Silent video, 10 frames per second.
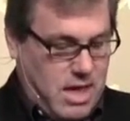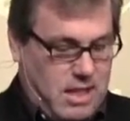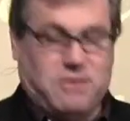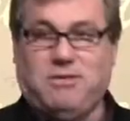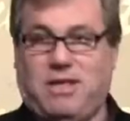
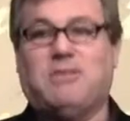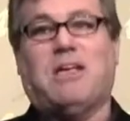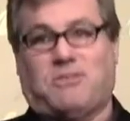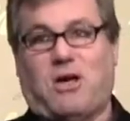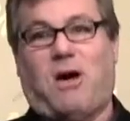and this is this,
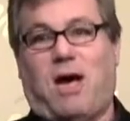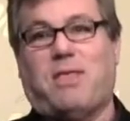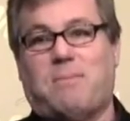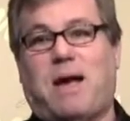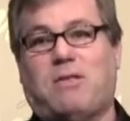and saw how
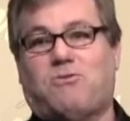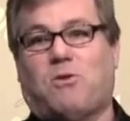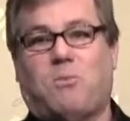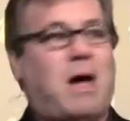they might destroy him.